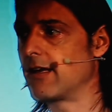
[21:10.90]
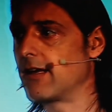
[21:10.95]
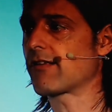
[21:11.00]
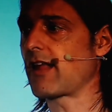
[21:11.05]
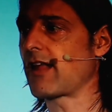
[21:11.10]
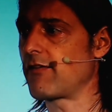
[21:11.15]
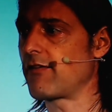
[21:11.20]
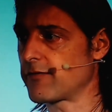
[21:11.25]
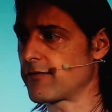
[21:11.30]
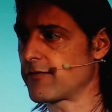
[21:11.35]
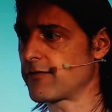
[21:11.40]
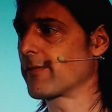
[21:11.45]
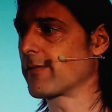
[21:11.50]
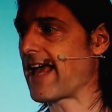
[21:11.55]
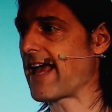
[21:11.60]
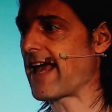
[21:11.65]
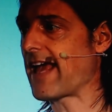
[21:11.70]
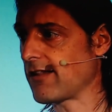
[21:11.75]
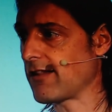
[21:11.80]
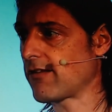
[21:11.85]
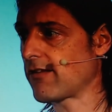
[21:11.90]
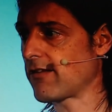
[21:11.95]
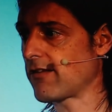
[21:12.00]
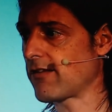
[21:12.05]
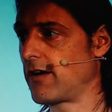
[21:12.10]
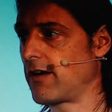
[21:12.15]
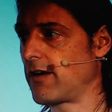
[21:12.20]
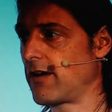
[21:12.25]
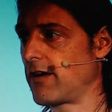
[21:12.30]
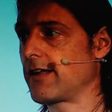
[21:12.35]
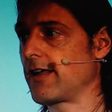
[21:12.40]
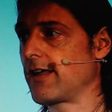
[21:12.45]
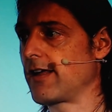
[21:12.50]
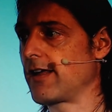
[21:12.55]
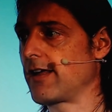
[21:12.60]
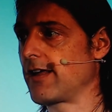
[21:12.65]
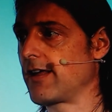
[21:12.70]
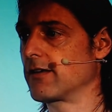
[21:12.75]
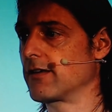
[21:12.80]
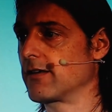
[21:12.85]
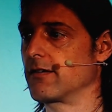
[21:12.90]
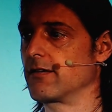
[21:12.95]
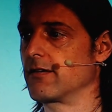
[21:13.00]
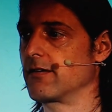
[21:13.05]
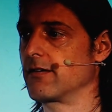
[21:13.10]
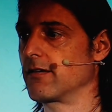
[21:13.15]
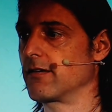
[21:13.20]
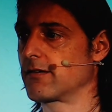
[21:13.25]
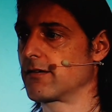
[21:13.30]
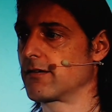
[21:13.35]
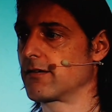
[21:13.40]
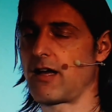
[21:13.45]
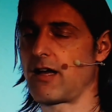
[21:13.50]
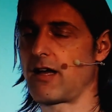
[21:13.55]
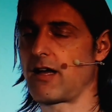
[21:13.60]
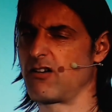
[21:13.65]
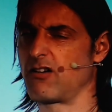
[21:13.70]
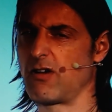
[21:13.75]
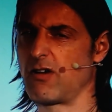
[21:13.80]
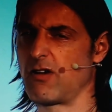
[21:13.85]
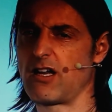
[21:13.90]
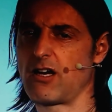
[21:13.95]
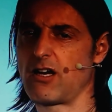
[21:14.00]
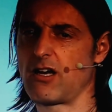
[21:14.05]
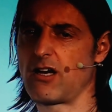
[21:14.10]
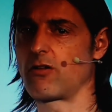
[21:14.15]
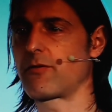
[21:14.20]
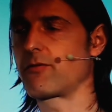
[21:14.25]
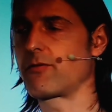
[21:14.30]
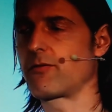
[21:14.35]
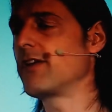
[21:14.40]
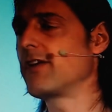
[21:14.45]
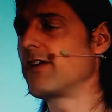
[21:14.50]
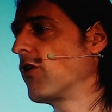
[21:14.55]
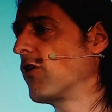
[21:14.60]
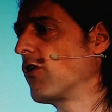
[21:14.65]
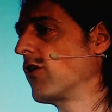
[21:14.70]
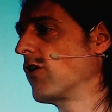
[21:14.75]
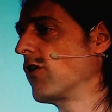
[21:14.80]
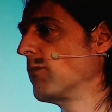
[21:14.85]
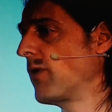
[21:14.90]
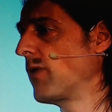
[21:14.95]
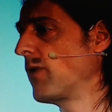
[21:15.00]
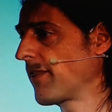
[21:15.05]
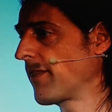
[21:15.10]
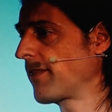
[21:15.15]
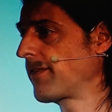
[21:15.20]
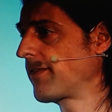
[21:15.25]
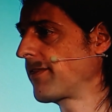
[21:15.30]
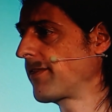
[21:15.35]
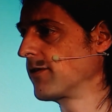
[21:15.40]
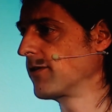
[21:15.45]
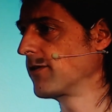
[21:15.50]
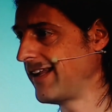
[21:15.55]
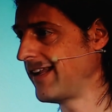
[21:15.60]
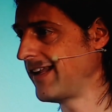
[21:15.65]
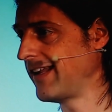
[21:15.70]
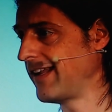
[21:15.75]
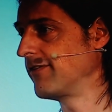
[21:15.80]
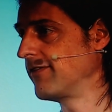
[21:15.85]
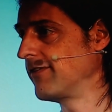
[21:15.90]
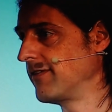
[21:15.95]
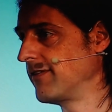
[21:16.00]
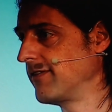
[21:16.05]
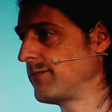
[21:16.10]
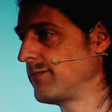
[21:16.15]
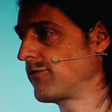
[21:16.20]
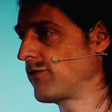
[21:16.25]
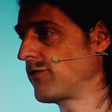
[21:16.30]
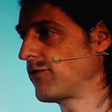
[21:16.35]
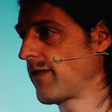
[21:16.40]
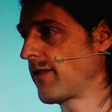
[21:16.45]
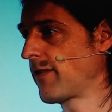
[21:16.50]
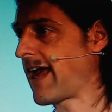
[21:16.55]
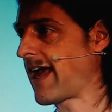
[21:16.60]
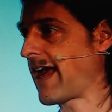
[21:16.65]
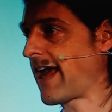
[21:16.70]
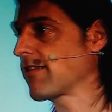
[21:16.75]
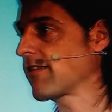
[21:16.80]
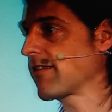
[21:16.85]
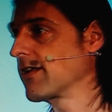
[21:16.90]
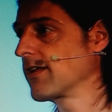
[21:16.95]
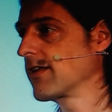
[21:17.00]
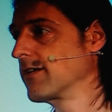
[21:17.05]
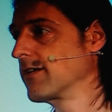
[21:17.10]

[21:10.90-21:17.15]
suffered from cancer, and he had a kind of, I don't know, 3-4 months to live before the cancer